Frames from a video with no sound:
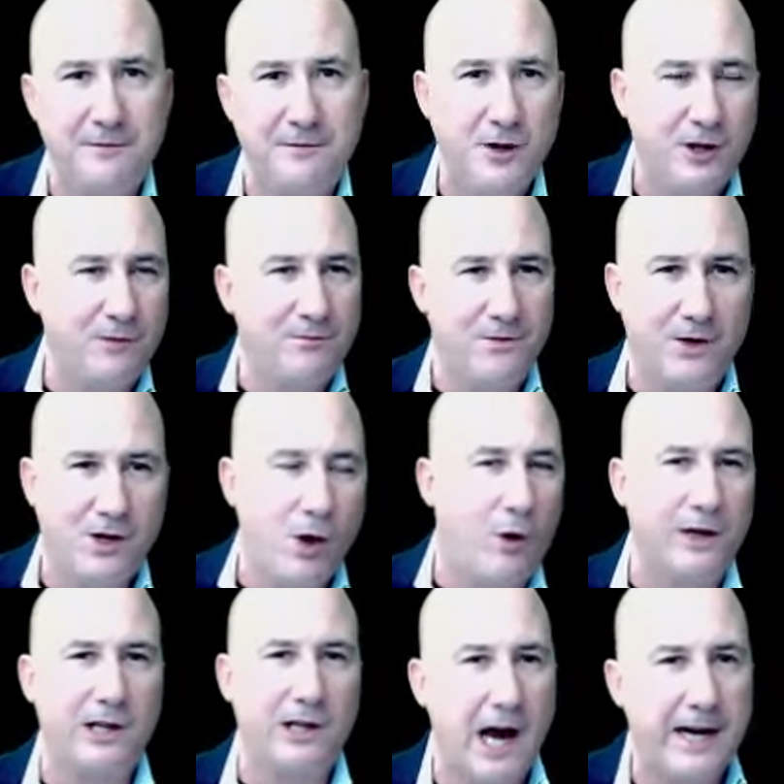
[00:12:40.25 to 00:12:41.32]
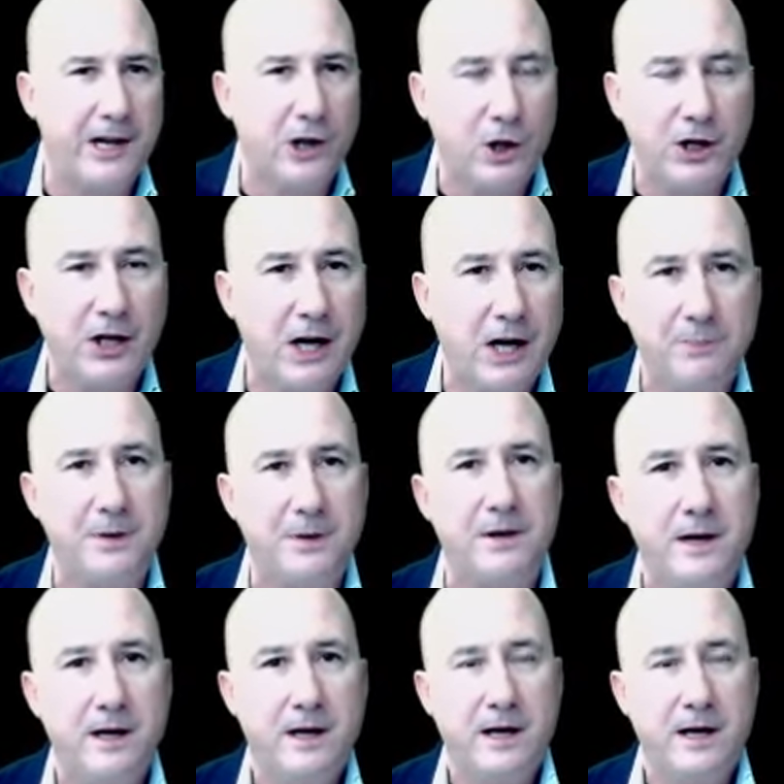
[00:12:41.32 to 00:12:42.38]
You could go online and look it up and
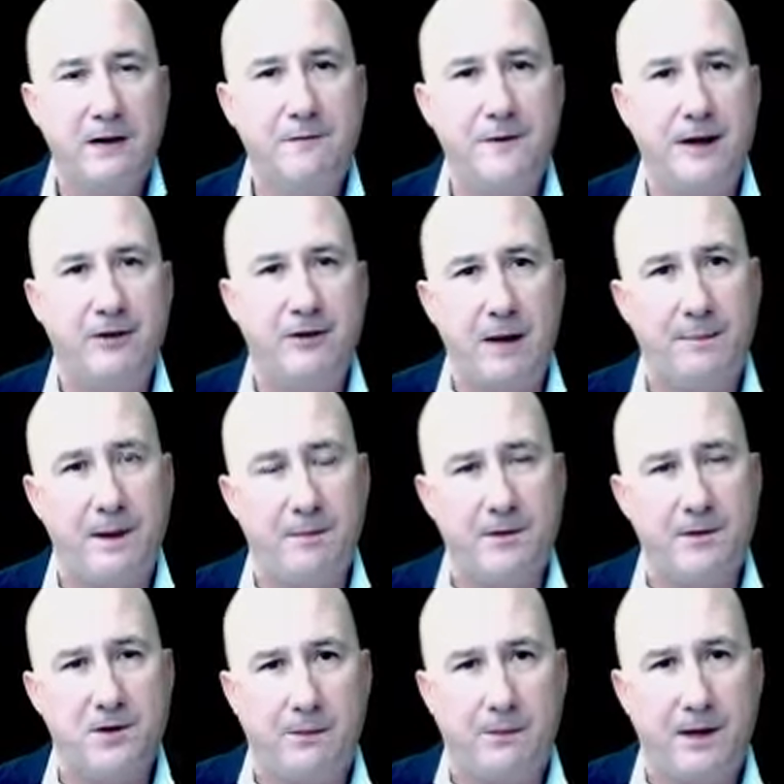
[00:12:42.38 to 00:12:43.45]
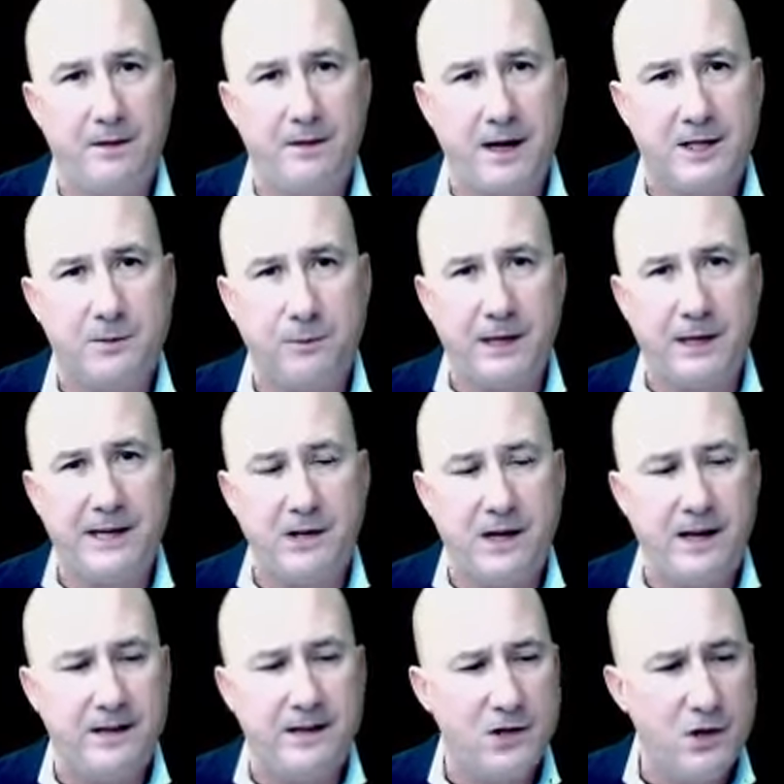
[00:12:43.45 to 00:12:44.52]
figure it out. But I'm going to explain
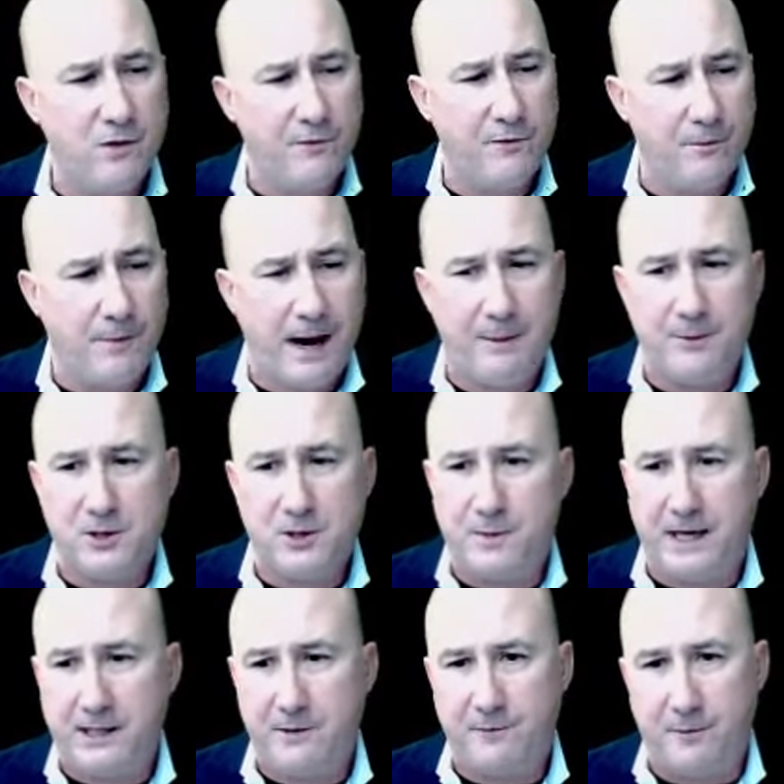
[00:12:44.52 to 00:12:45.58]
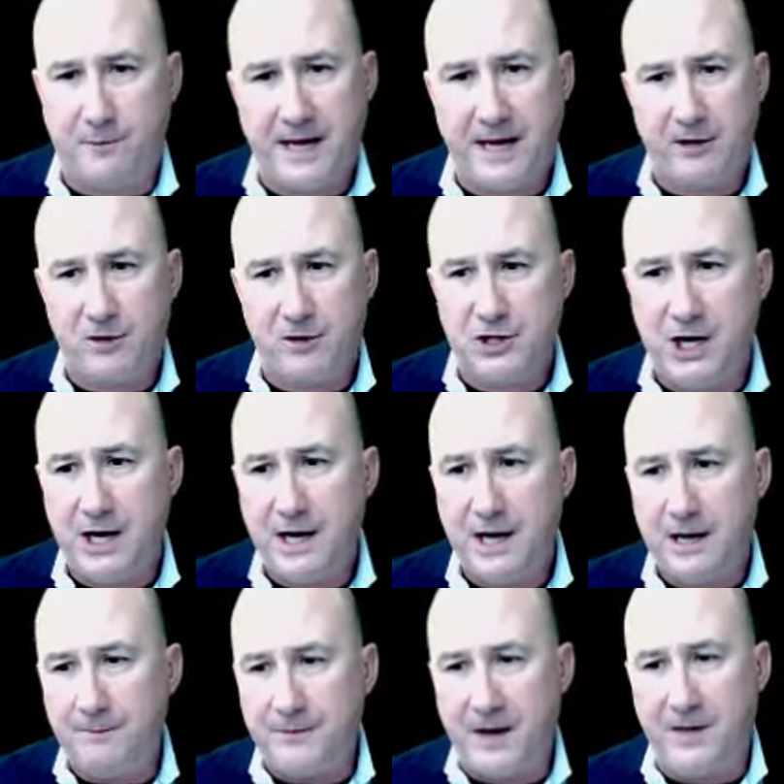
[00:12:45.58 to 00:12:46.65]
it to you from my perspective, from the energy
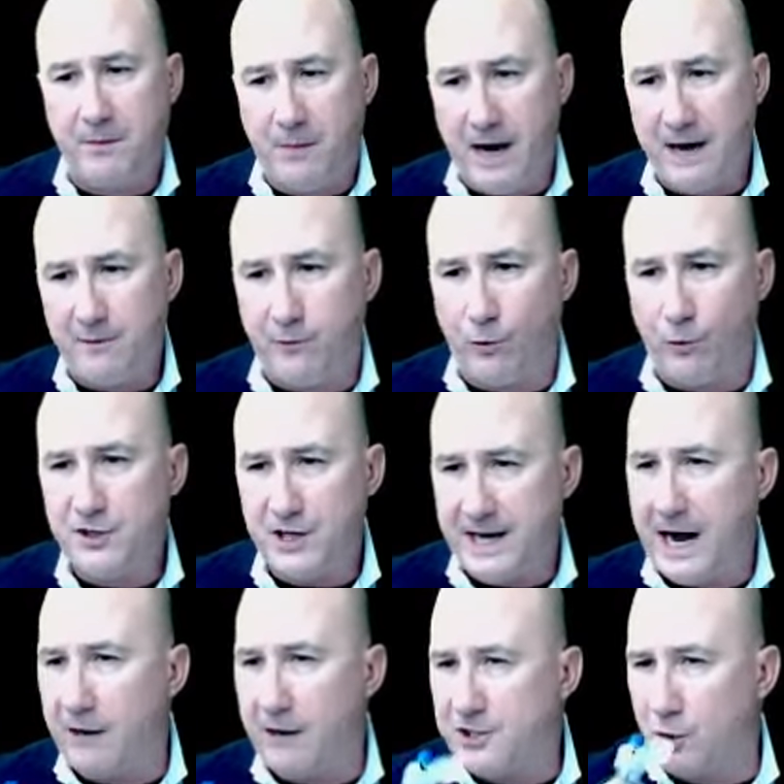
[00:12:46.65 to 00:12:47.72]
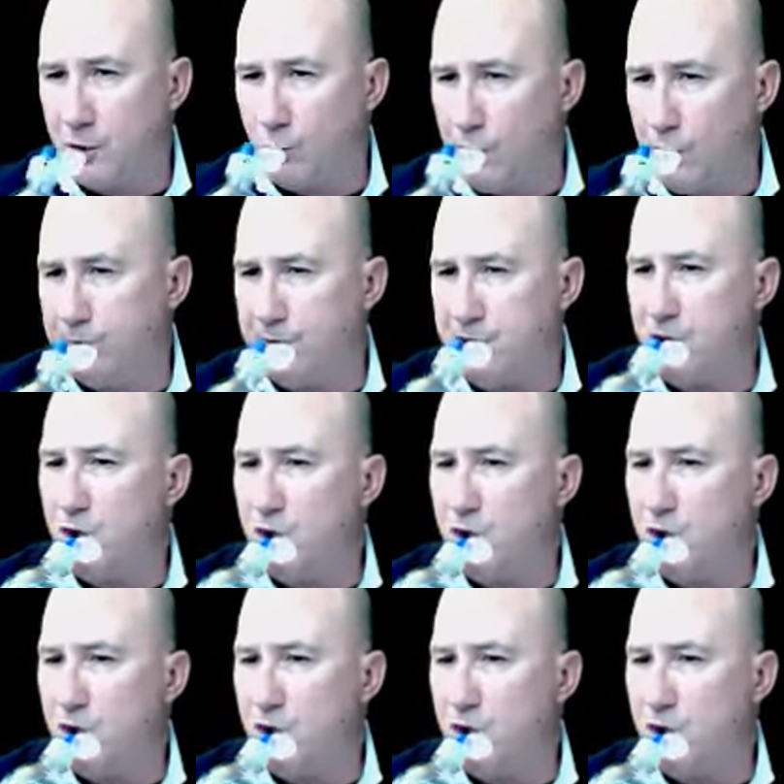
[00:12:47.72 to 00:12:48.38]
and the mind force and how it's going to work for you.